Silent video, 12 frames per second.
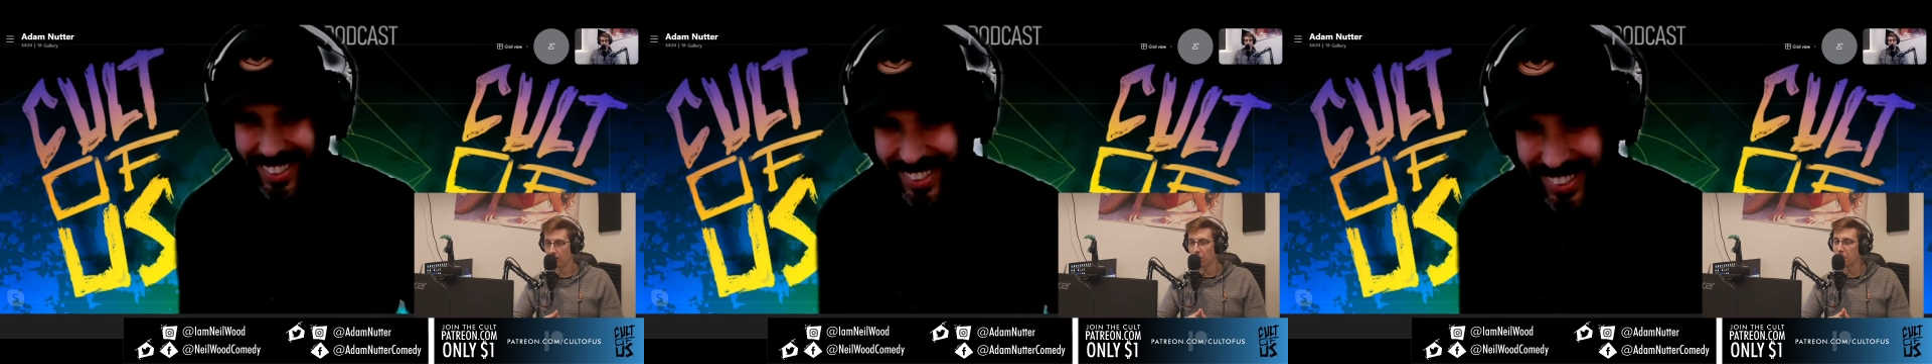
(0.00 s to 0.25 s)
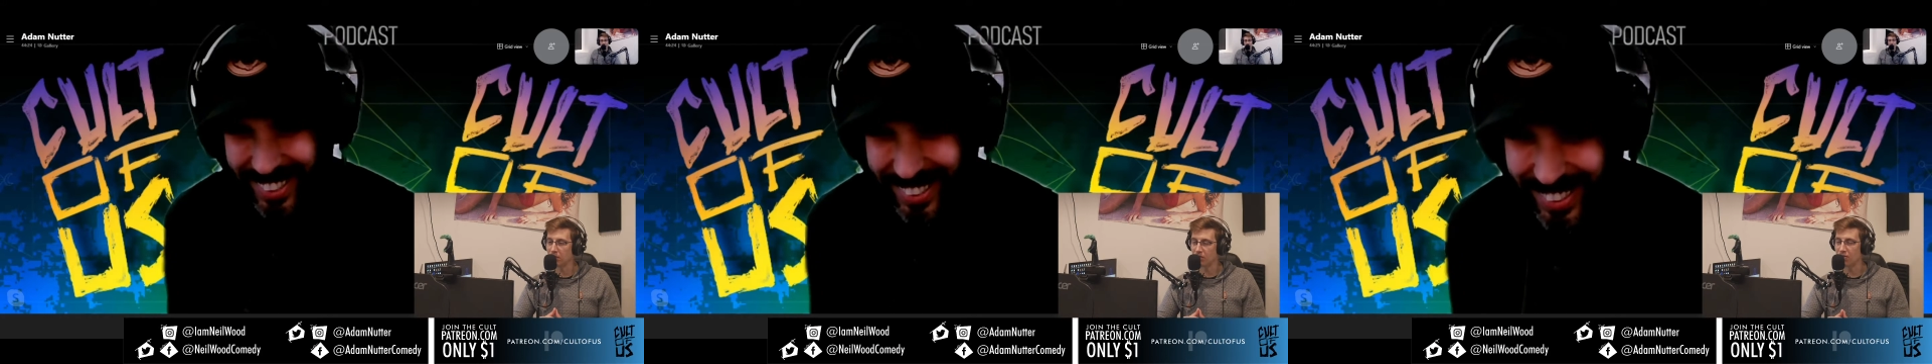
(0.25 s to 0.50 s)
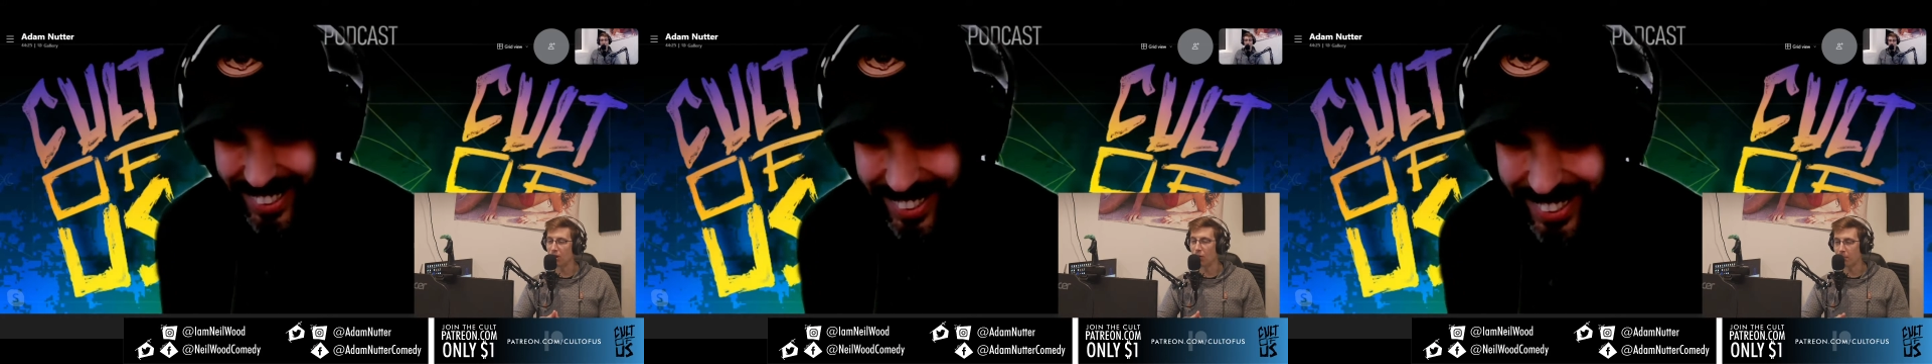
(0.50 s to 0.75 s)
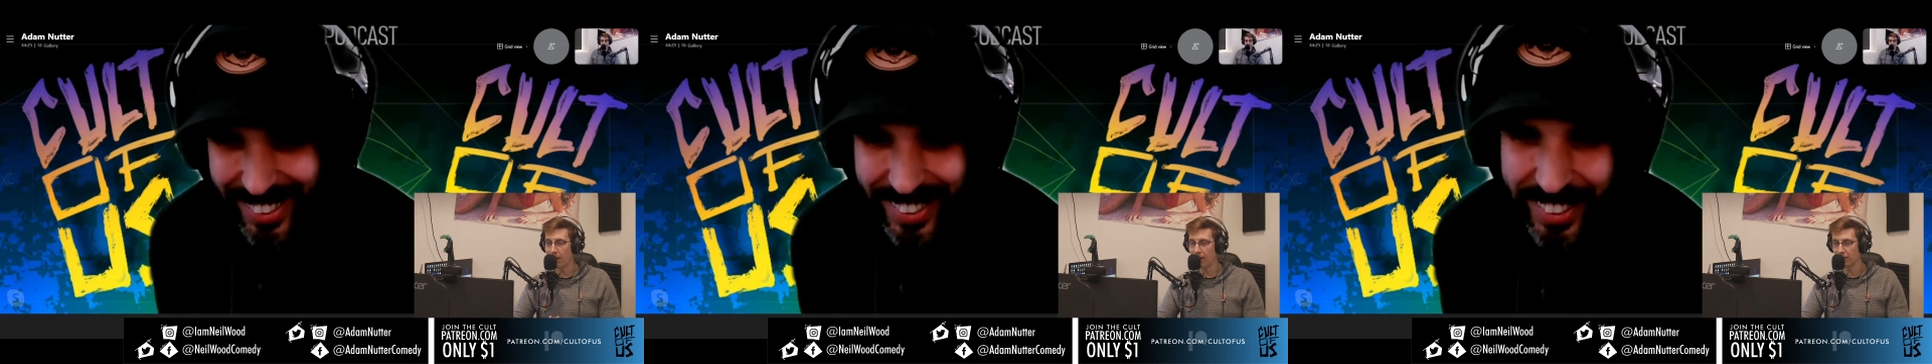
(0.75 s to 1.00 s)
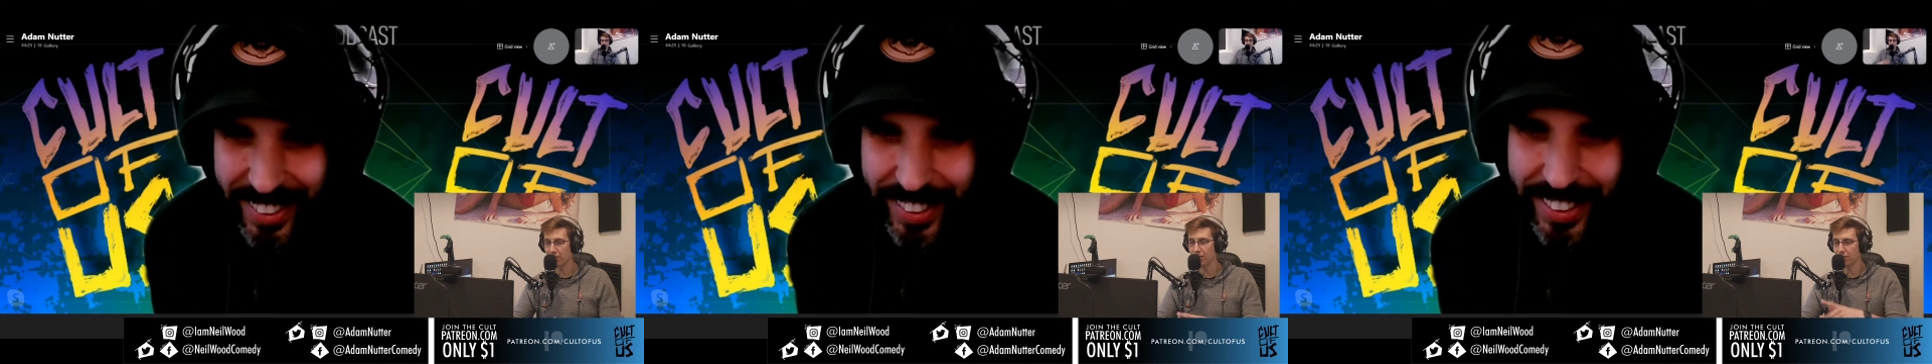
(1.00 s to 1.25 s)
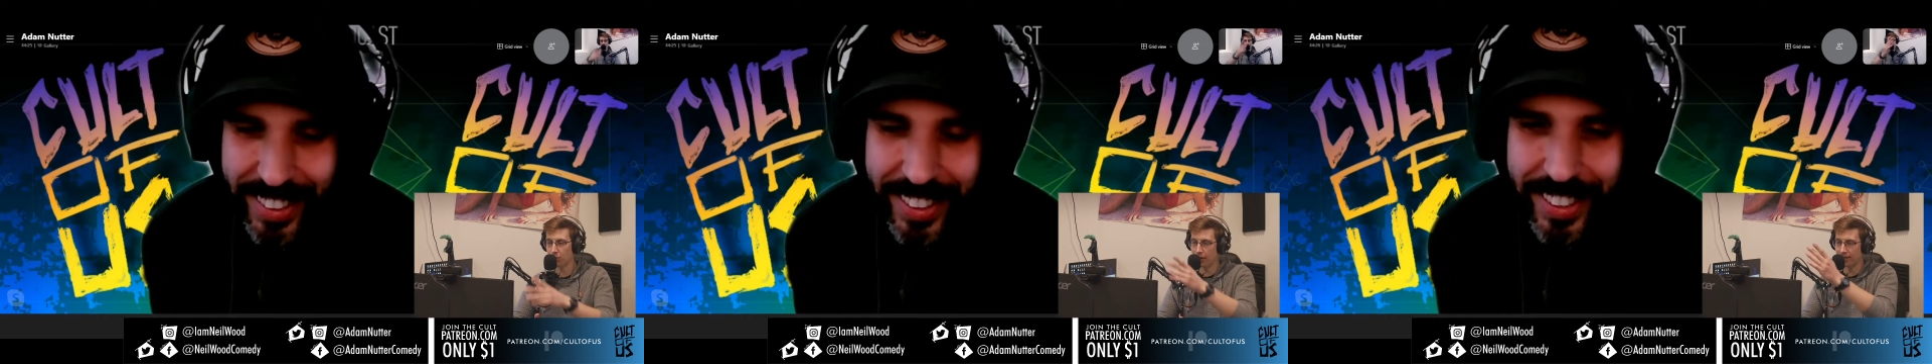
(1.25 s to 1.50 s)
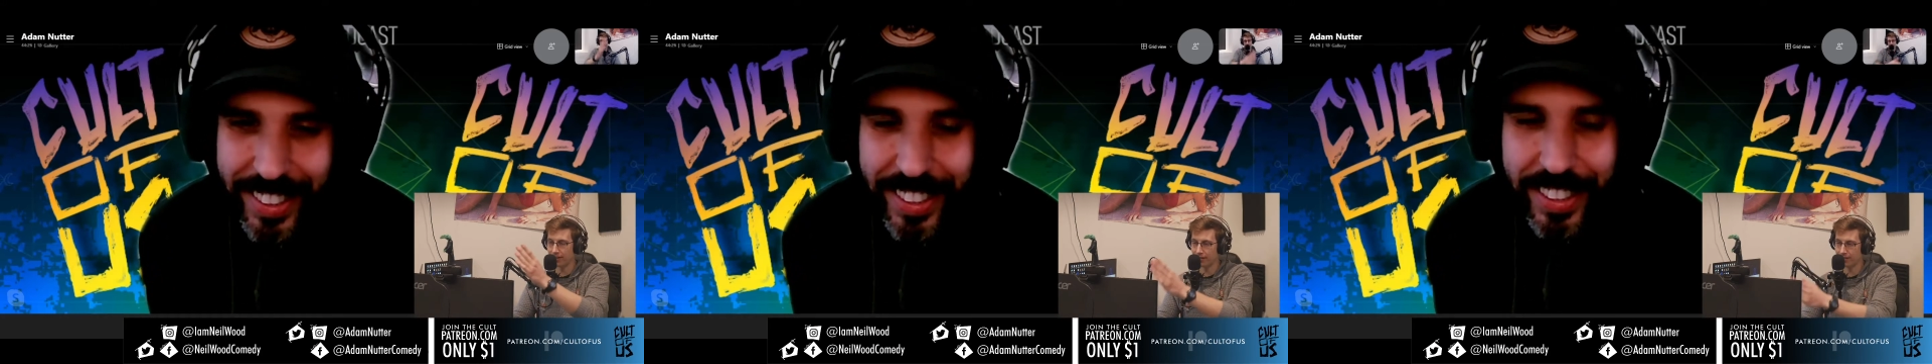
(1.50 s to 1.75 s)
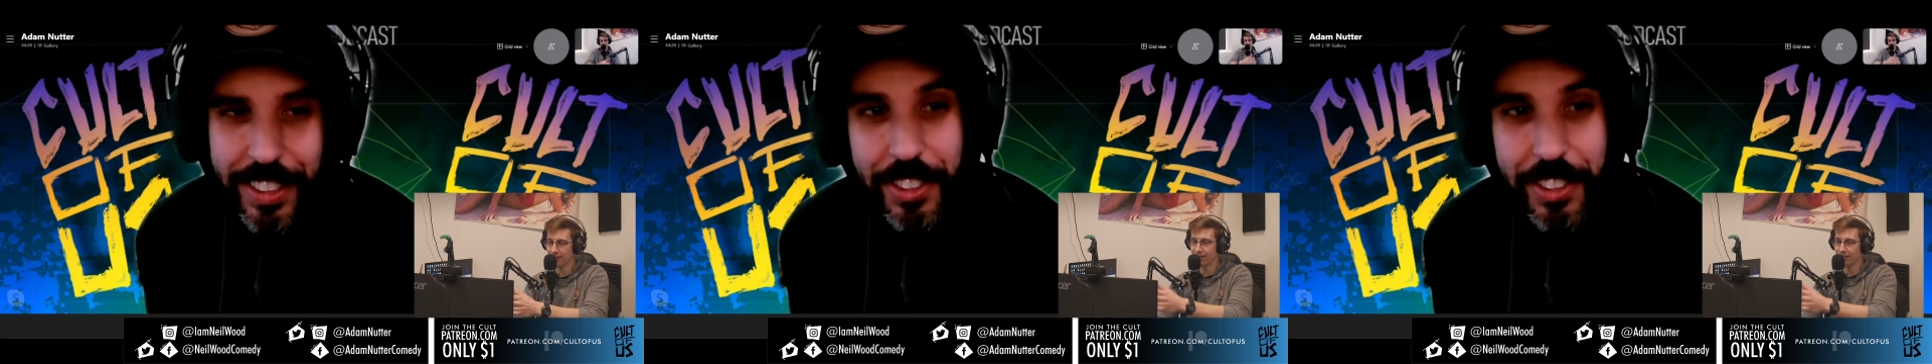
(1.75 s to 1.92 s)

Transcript: we bestow upon you the twink,